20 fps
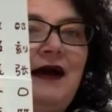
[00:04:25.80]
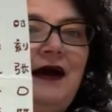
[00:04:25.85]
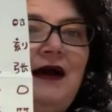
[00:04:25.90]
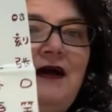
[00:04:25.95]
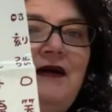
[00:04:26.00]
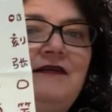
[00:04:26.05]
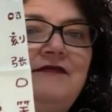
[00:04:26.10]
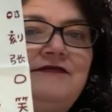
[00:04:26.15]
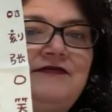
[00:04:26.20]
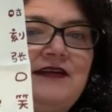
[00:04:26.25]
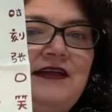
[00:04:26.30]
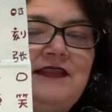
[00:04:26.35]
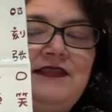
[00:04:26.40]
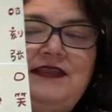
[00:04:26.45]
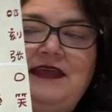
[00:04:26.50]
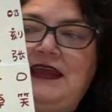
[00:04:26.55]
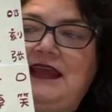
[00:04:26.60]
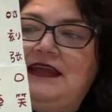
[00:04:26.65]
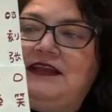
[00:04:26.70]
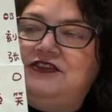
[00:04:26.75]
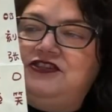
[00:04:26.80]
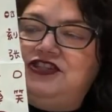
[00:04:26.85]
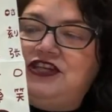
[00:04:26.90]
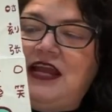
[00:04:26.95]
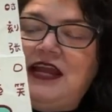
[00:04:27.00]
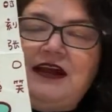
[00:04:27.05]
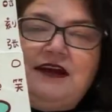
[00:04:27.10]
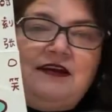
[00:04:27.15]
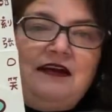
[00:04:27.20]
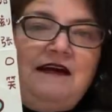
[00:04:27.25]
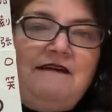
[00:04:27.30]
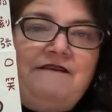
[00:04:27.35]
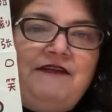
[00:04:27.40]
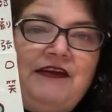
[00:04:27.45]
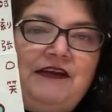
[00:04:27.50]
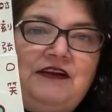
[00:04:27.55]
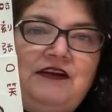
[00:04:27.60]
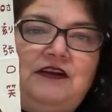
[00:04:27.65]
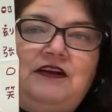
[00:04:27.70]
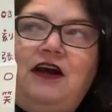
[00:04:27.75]
of the chair of the
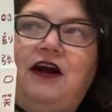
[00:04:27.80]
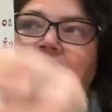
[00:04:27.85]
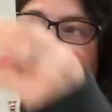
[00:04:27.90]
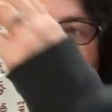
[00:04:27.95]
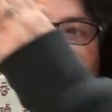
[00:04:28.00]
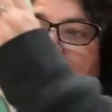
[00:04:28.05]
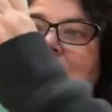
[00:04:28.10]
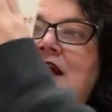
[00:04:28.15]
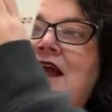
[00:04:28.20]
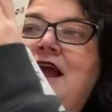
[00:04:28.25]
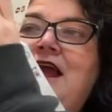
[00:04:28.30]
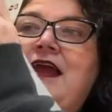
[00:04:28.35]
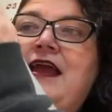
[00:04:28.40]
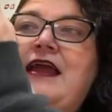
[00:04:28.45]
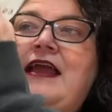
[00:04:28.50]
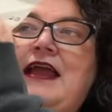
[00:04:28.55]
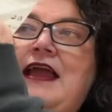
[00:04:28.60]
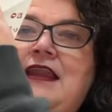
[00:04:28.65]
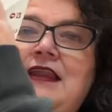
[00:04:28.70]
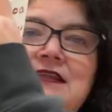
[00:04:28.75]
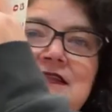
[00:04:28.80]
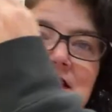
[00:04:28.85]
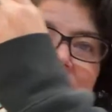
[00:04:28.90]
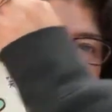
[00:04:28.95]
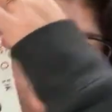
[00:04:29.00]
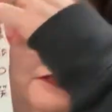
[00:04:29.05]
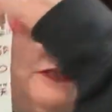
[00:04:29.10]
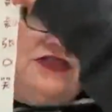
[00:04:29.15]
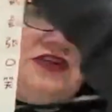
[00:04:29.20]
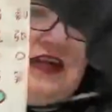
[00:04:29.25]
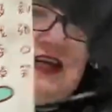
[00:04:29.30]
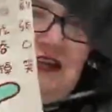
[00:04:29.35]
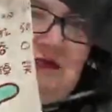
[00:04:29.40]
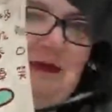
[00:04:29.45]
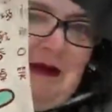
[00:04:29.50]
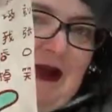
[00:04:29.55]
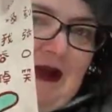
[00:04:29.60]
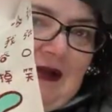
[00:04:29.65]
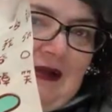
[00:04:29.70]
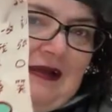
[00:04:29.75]
car and it's a little trash
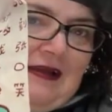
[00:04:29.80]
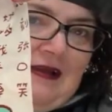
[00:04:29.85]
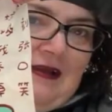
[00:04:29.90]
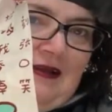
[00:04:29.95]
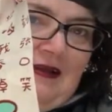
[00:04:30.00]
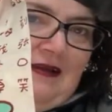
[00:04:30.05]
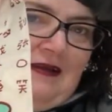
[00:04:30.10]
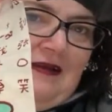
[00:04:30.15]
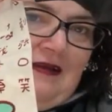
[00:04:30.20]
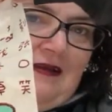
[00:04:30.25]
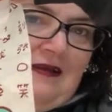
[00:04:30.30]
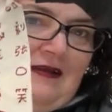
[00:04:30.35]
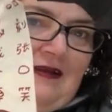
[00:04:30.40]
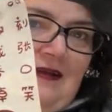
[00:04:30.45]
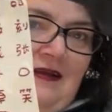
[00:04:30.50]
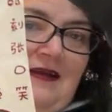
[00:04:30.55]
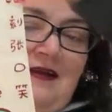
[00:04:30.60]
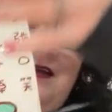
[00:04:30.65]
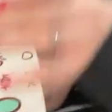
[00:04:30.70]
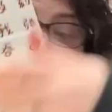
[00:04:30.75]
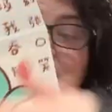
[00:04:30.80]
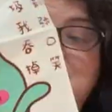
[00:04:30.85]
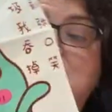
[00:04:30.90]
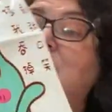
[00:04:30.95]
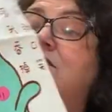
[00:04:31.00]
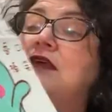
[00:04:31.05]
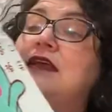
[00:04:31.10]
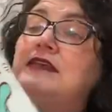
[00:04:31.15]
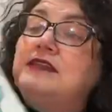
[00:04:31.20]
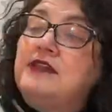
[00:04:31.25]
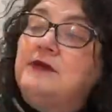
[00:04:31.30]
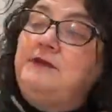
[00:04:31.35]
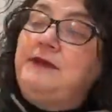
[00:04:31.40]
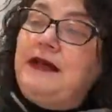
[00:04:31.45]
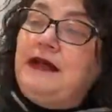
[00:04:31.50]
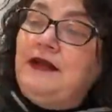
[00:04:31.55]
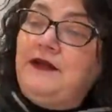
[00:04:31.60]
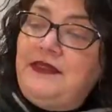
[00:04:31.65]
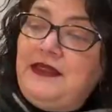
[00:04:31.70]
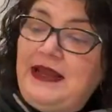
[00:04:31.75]
bag so these are
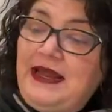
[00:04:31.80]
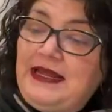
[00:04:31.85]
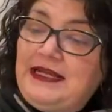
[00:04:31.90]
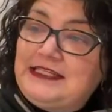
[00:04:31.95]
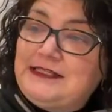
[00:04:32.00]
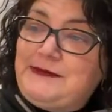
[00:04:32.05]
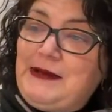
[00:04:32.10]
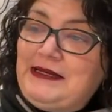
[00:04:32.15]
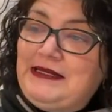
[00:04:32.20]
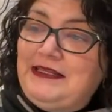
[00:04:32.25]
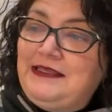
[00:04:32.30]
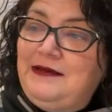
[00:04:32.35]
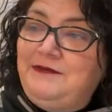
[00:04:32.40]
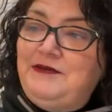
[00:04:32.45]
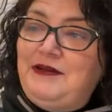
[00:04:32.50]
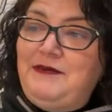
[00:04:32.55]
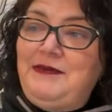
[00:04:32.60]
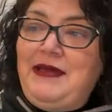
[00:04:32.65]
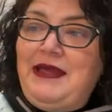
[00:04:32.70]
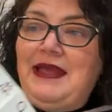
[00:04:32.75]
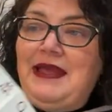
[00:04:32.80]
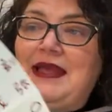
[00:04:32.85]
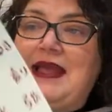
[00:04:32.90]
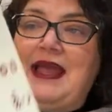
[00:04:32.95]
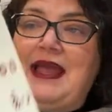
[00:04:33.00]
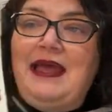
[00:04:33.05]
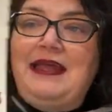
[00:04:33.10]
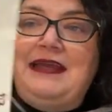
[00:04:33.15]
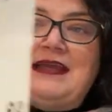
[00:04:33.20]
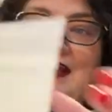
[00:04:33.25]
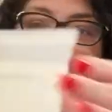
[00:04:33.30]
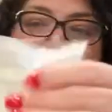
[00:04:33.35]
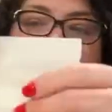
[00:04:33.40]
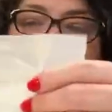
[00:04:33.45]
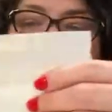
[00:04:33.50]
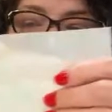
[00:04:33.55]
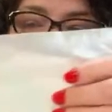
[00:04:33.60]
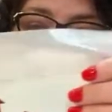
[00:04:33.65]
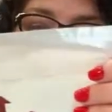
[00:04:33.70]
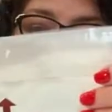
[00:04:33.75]
bigger than I expected them to be and I
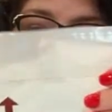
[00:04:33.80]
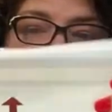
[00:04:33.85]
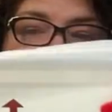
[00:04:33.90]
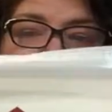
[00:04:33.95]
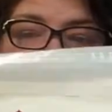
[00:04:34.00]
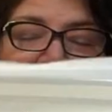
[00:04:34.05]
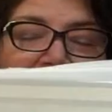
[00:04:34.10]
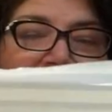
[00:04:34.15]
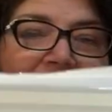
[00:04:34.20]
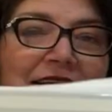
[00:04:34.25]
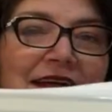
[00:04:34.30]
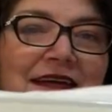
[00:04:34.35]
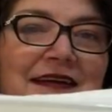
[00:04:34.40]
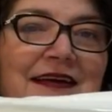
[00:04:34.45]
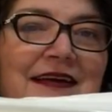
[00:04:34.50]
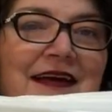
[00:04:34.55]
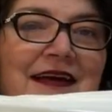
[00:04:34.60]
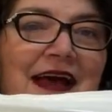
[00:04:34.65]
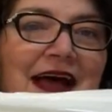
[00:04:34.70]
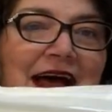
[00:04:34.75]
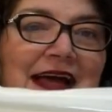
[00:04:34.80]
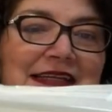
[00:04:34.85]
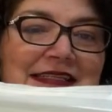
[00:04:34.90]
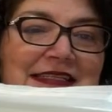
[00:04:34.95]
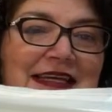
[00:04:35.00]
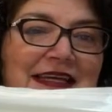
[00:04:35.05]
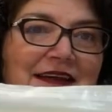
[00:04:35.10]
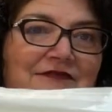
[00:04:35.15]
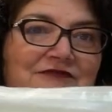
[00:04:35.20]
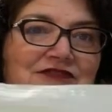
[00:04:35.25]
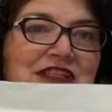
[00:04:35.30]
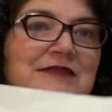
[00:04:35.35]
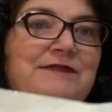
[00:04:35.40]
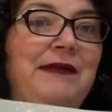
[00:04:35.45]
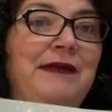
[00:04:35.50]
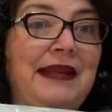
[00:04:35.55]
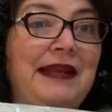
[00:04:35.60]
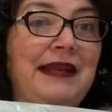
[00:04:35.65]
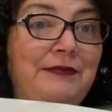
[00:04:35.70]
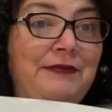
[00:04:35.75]
kind of like the idea of just
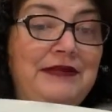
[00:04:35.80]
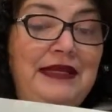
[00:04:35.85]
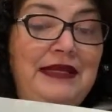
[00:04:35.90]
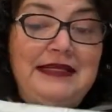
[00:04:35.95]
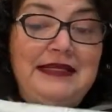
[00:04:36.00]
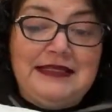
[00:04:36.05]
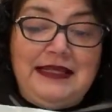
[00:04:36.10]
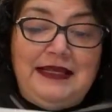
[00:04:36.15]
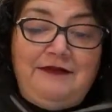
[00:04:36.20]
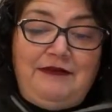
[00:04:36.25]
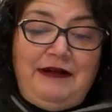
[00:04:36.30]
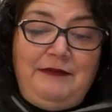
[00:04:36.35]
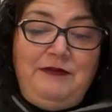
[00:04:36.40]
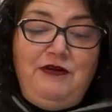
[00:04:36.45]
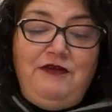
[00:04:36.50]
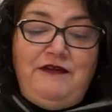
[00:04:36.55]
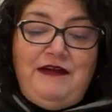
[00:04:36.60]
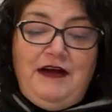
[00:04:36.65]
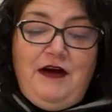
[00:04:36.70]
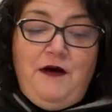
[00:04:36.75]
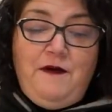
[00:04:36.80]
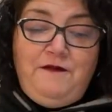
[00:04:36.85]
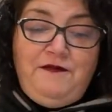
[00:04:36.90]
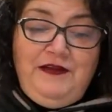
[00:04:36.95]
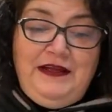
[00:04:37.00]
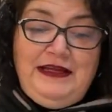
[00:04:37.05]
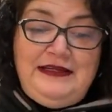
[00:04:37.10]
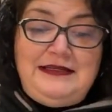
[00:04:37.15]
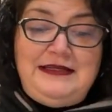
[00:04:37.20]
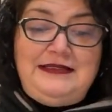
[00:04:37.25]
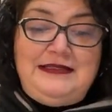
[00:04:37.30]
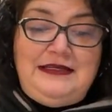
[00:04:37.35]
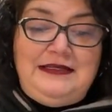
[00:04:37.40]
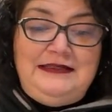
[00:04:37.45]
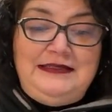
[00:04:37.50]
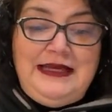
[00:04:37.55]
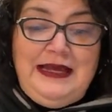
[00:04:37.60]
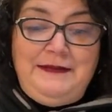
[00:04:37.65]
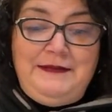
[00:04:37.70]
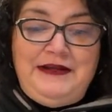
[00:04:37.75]
being able to easily remove it hopefully it doesn't
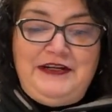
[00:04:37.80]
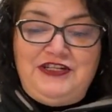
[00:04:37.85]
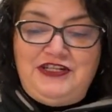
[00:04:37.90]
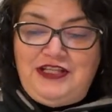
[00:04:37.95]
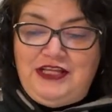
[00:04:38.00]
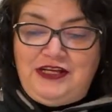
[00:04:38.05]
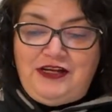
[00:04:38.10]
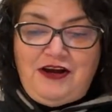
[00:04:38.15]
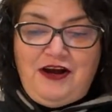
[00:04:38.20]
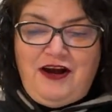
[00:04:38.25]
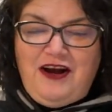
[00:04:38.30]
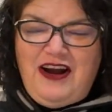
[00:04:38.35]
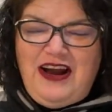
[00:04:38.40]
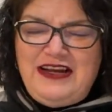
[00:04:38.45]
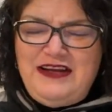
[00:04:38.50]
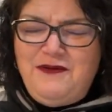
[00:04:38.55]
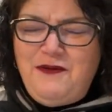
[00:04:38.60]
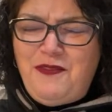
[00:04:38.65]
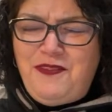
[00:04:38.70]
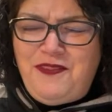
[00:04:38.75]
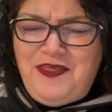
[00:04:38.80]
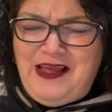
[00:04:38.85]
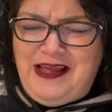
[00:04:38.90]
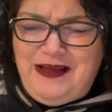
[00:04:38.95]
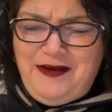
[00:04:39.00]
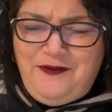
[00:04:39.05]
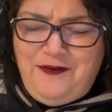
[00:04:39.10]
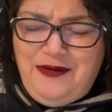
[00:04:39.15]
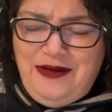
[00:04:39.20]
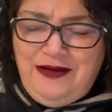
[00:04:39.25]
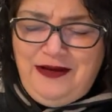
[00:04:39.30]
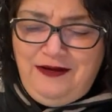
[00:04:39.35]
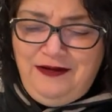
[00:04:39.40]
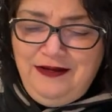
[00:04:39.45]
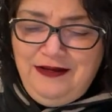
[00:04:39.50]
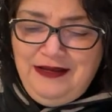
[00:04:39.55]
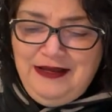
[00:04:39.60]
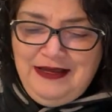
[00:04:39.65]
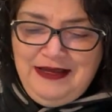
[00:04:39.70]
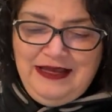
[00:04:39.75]
damage the car I don't think it will
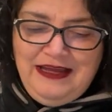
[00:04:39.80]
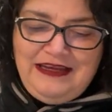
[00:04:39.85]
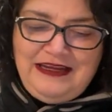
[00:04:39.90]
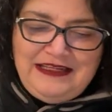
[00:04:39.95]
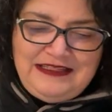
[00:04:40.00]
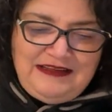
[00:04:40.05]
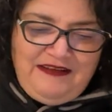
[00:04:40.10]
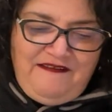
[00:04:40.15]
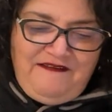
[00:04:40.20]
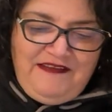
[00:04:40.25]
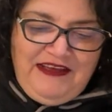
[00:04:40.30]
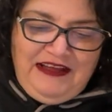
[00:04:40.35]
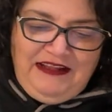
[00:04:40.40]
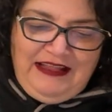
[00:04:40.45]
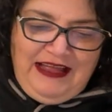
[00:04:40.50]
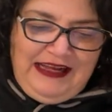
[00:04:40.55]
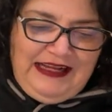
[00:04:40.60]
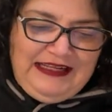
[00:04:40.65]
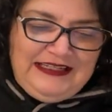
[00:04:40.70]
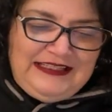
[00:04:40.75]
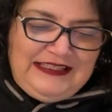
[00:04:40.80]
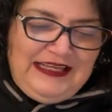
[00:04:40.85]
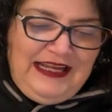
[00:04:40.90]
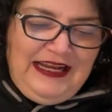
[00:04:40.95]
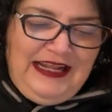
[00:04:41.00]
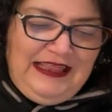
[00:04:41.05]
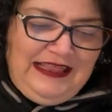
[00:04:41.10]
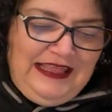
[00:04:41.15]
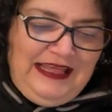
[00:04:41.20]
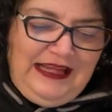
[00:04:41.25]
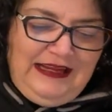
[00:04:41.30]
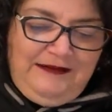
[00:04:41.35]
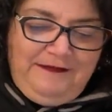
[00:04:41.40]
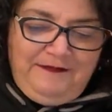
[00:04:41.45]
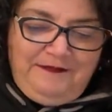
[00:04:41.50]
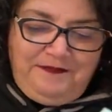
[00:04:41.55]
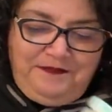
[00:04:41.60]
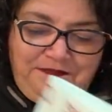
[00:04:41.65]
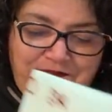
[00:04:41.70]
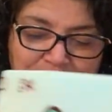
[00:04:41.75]
it doesn't feel like it's anything
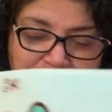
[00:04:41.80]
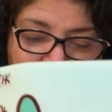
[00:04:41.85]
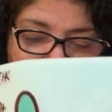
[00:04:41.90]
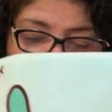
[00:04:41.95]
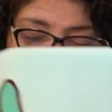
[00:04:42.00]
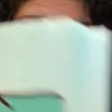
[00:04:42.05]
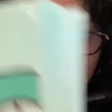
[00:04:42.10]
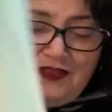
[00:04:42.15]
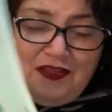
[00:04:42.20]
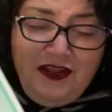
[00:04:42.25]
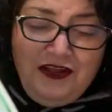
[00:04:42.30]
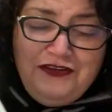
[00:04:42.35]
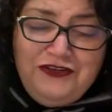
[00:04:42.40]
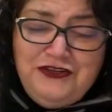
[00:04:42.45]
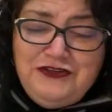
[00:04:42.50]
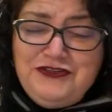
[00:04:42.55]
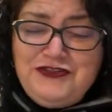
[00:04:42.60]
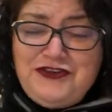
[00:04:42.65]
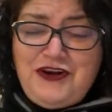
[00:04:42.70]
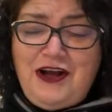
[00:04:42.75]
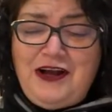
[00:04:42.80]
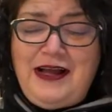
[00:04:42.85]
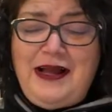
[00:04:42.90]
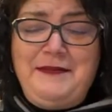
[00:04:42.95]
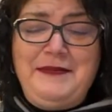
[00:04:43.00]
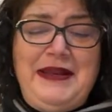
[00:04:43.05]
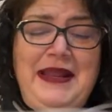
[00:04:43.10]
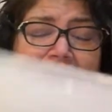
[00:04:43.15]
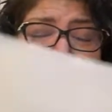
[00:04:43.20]
too strong. I mean,